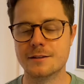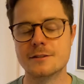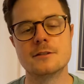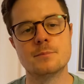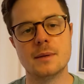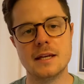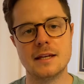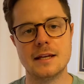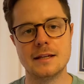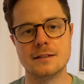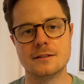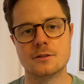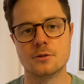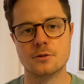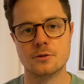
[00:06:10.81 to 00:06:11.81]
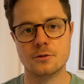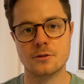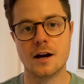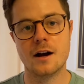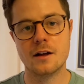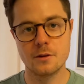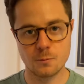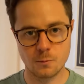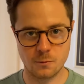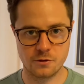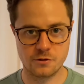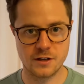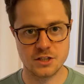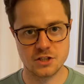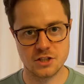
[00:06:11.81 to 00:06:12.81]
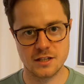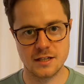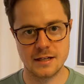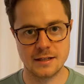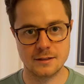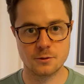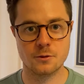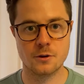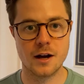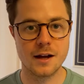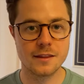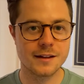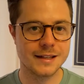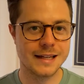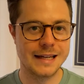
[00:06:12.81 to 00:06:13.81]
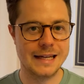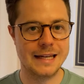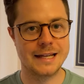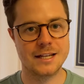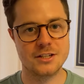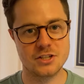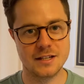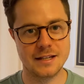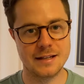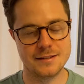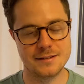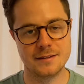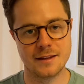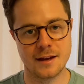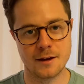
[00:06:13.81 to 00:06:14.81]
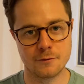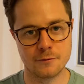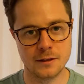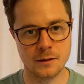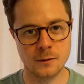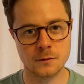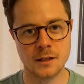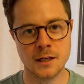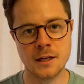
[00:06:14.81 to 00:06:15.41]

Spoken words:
speaking to other water engineers or other leading engineers in that field.